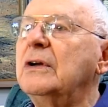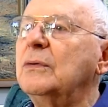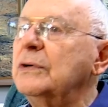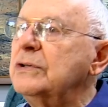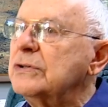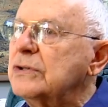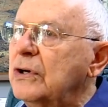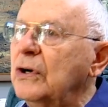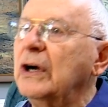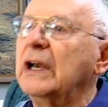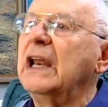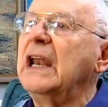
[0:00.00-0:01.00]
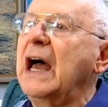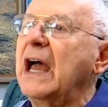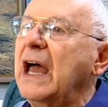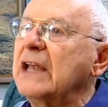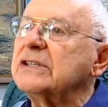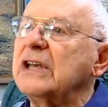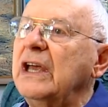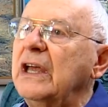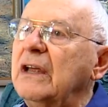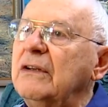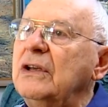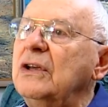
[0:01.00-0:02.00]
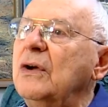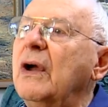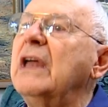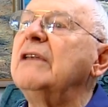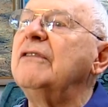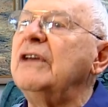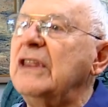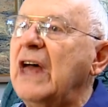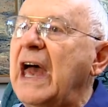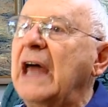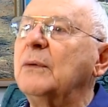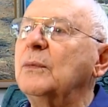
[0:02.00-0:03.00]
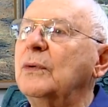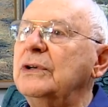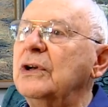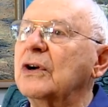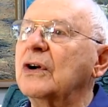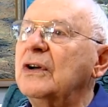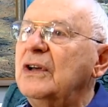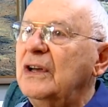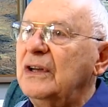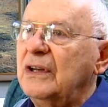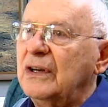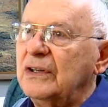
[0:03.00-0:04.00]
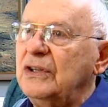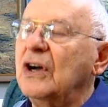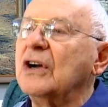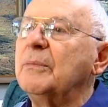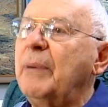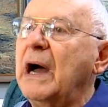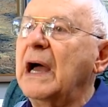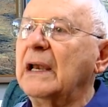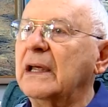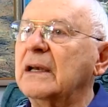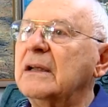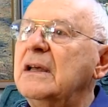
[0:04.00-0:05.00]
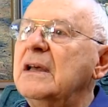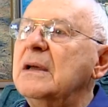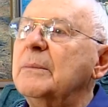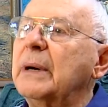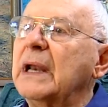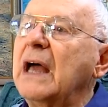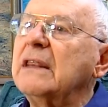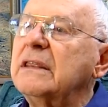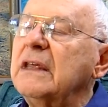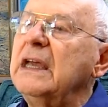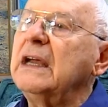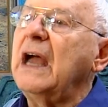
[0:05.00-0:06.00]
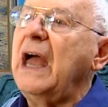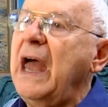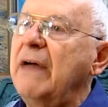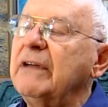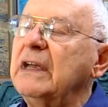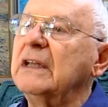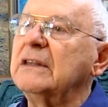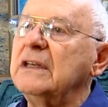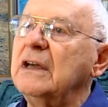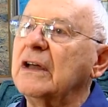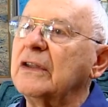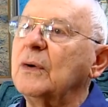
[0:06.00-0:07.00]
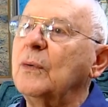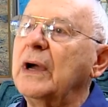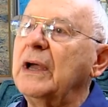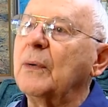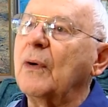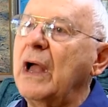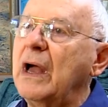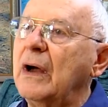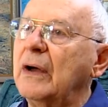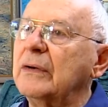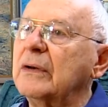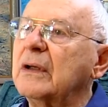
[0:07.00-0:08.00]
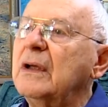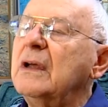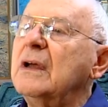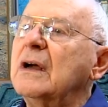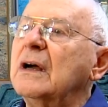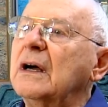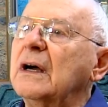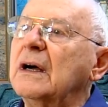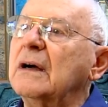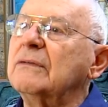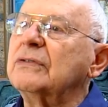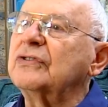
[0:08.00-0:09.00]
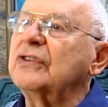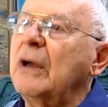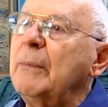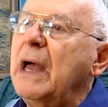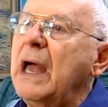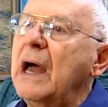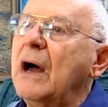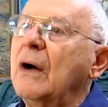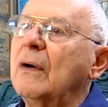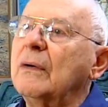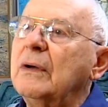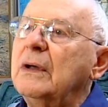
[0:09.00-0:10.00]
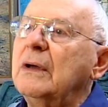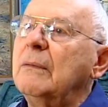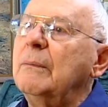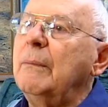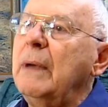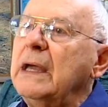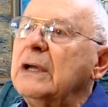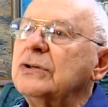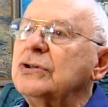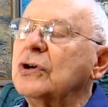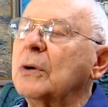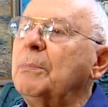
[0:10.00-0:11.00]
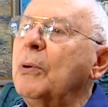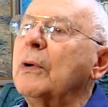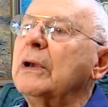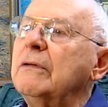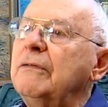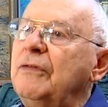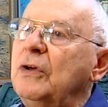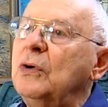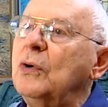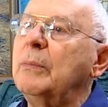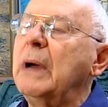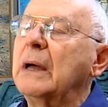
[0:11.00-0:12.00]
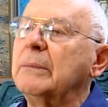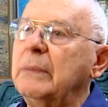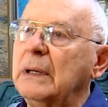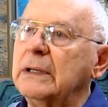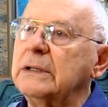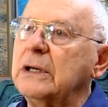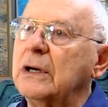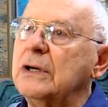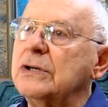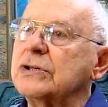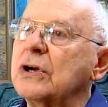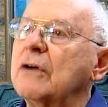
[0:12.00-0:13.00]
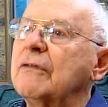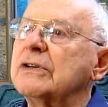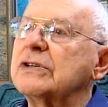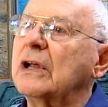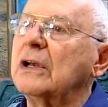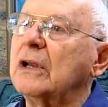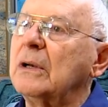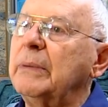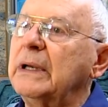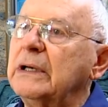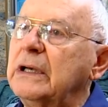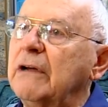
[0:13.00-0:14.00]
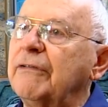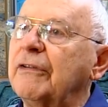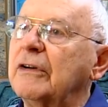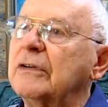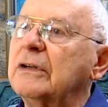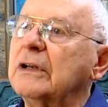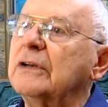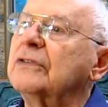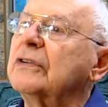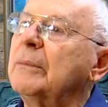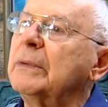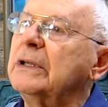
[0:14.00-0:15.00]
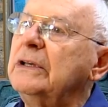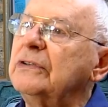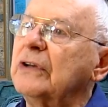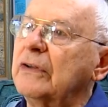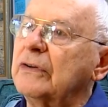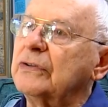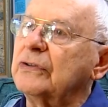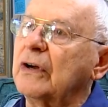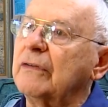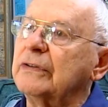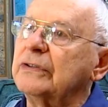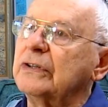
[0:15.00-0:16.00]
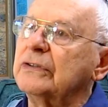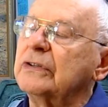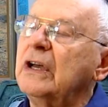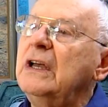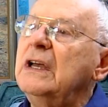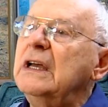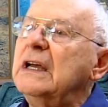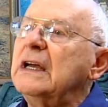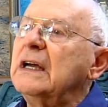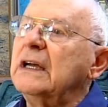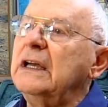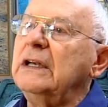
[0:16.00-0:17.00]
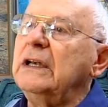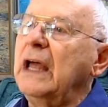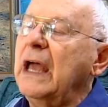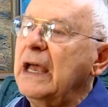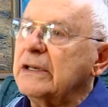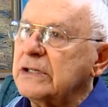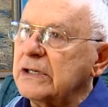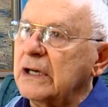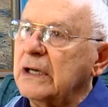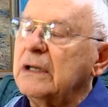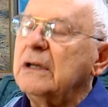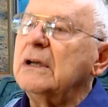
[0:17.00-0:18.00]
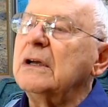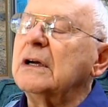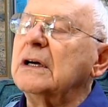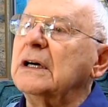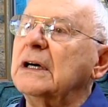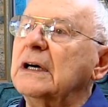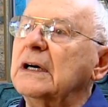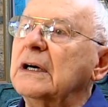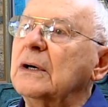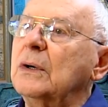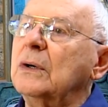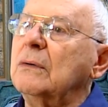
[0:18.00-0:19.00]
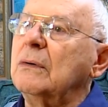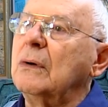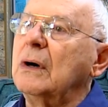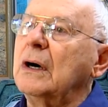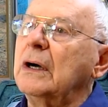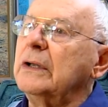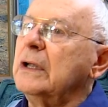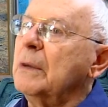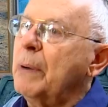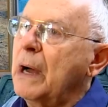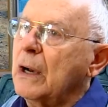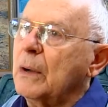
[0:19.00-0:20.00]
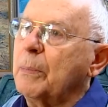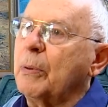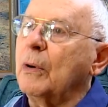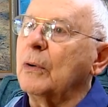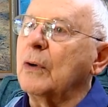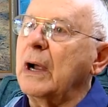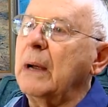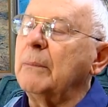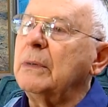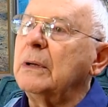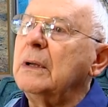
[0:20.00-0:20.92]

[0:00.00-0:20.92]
which is good, and you envy that when you're a young pilot. But I think having it the other way around somehow makes your point of view about military service a little bit different than some of these other services. In NASA, on the Apollo program,